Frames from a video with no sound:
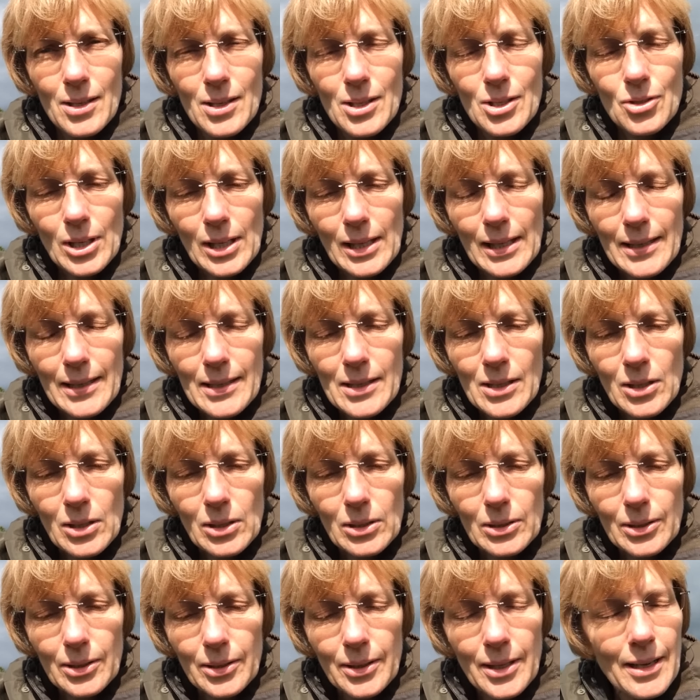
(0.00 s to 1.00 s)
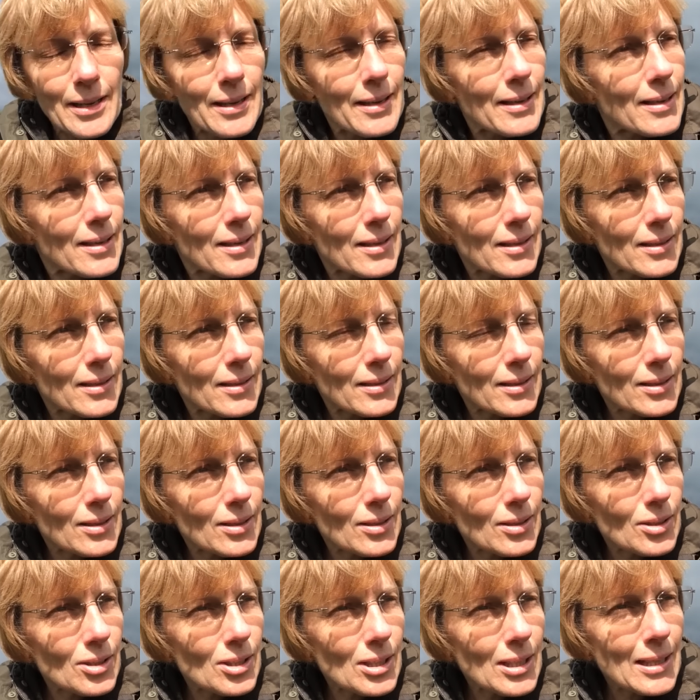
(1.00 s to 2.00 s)
struggling to hold on
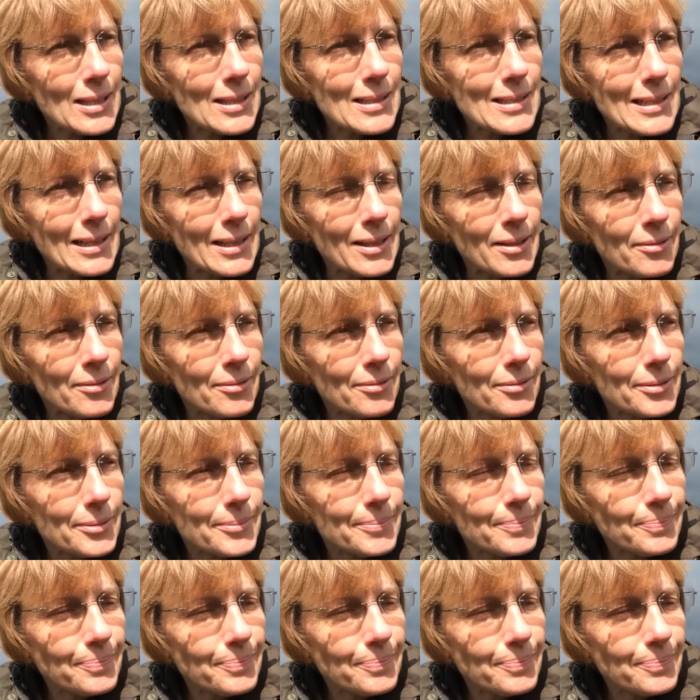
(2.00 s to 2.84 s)
to his life